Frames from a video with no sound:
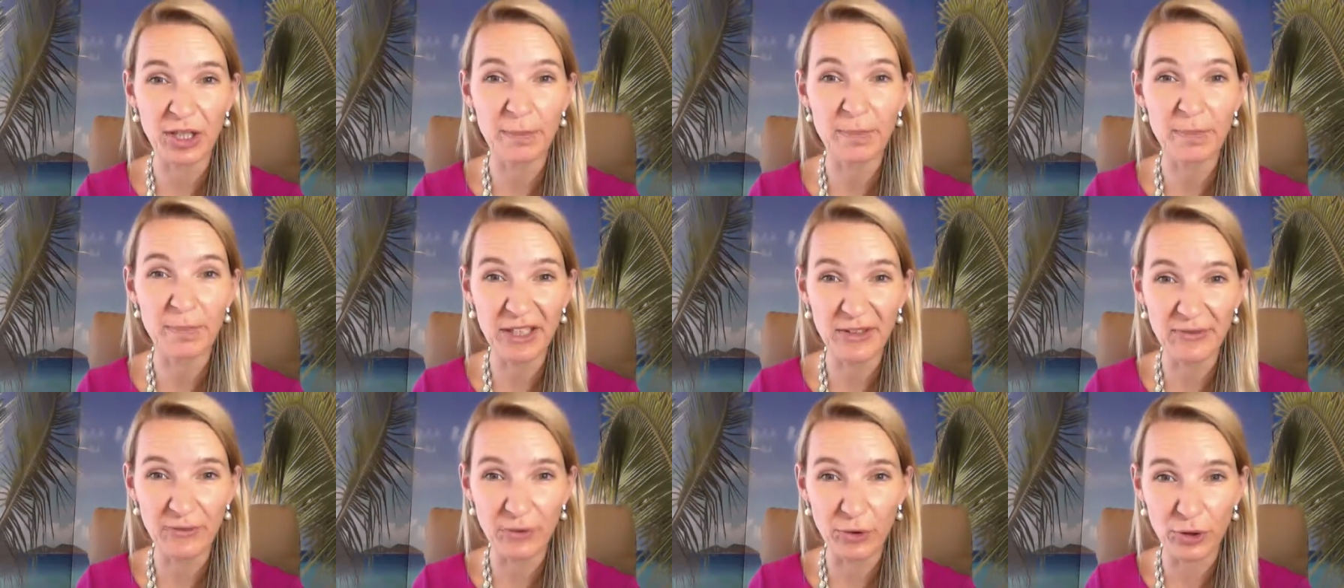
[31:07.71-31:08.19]

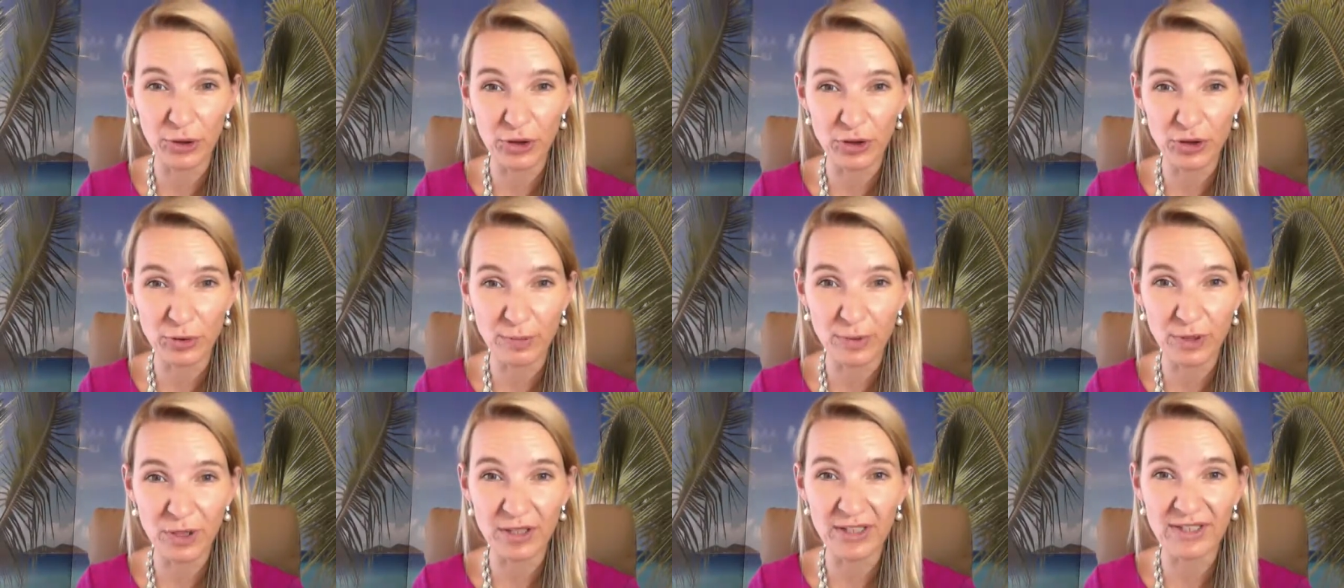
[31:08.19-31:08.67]
Being
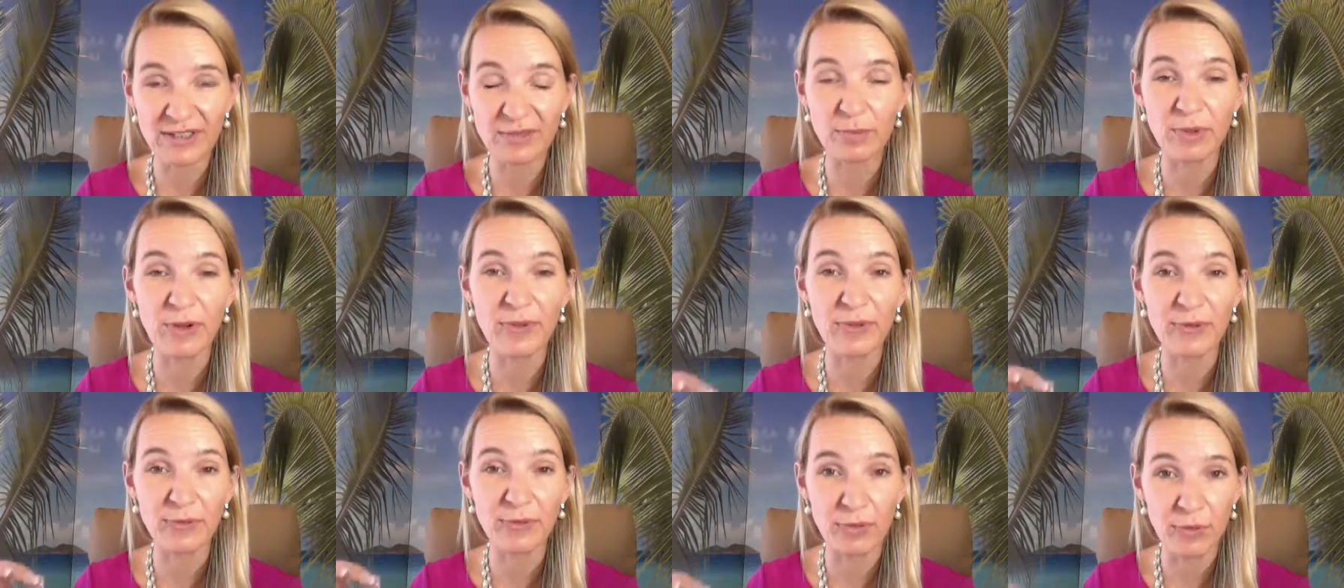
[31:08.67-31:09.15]
vulnerable is
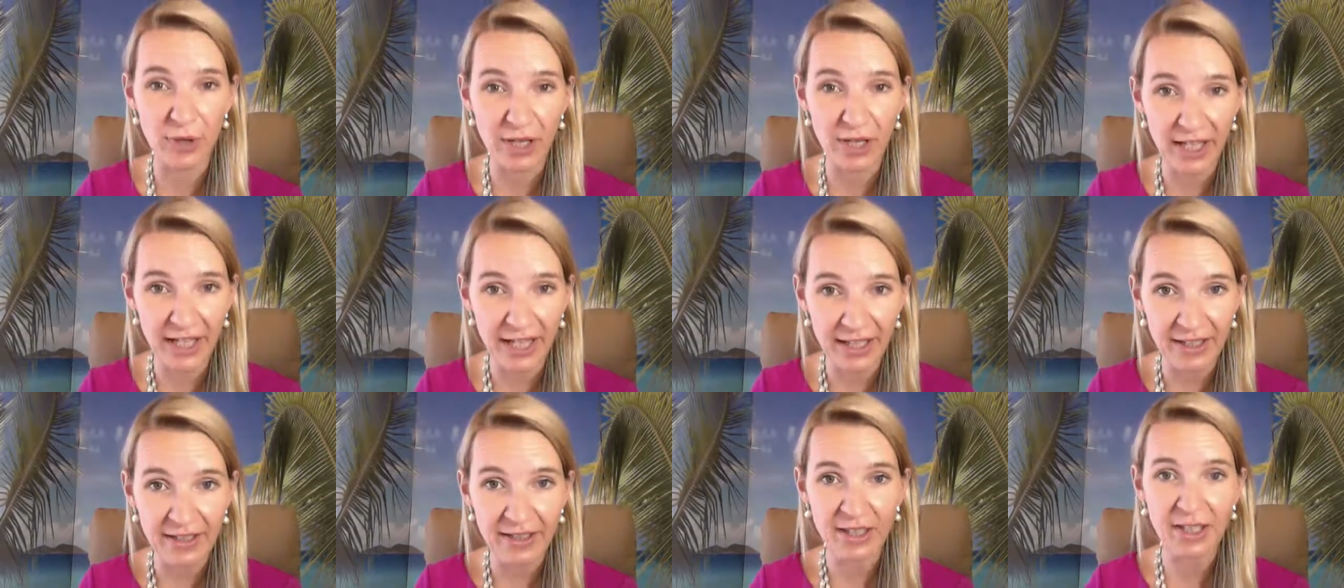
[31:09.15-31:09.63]

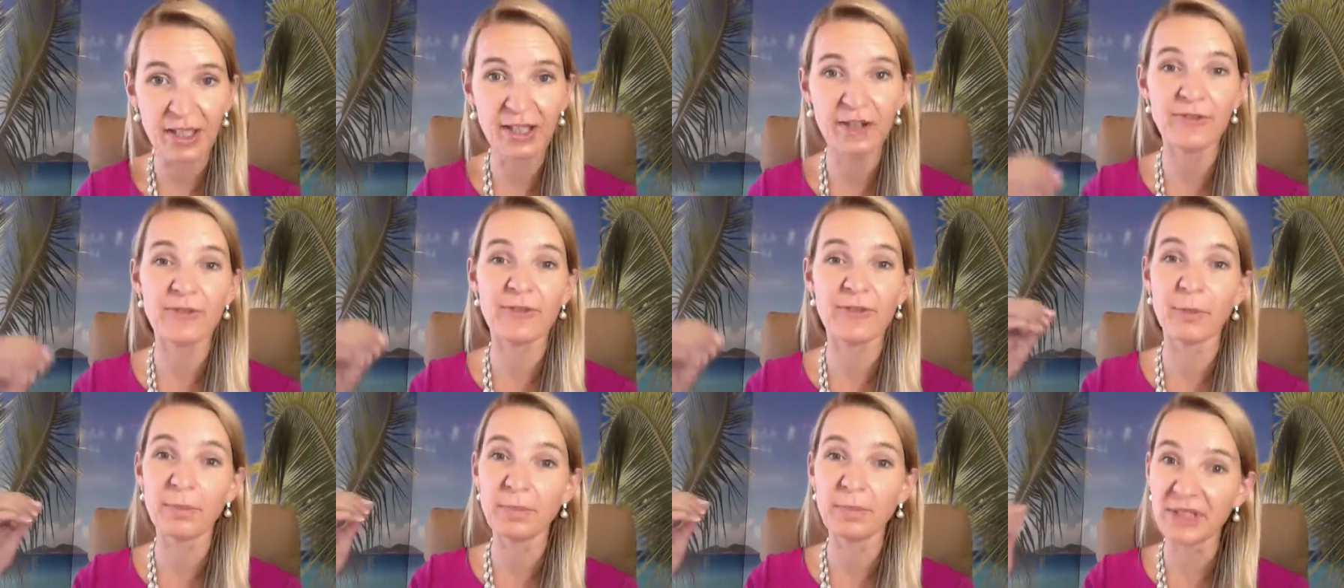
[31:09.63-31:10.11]
refrain
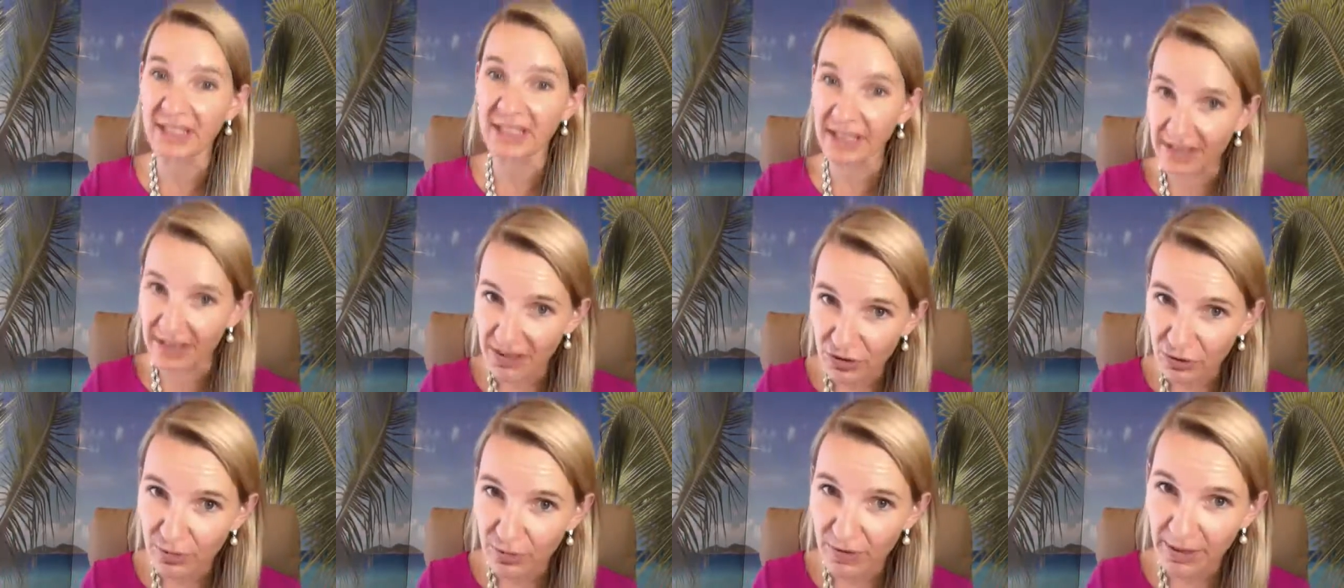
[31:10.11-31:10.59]
from
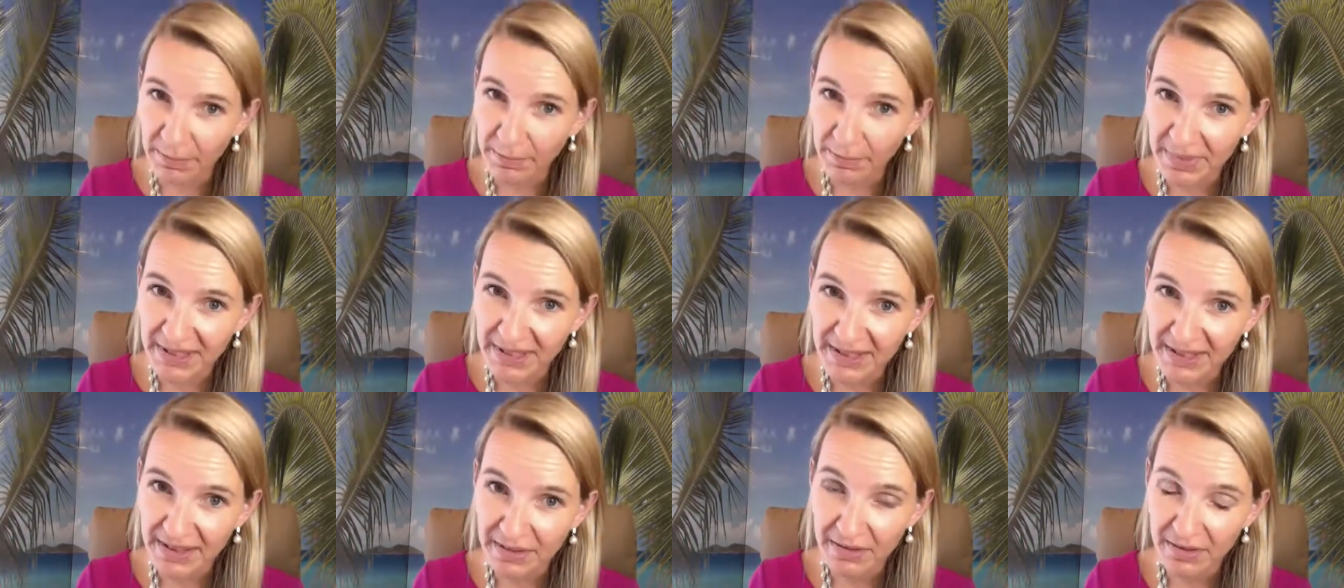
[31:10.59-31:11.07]
guilt
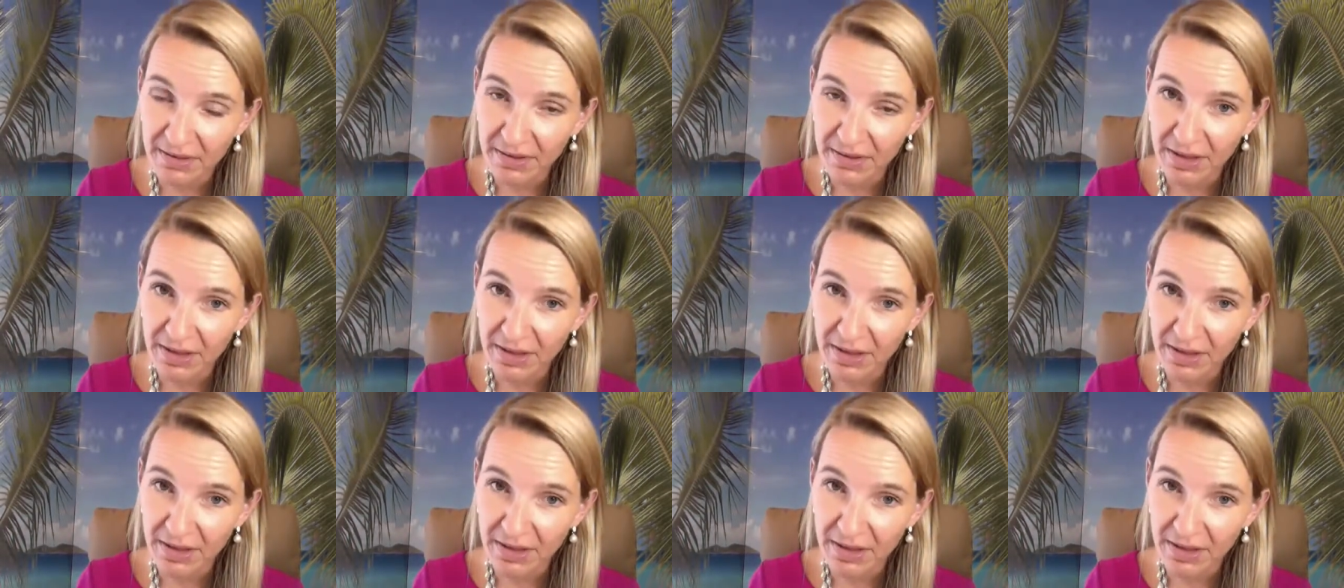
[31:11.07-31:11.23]
trips,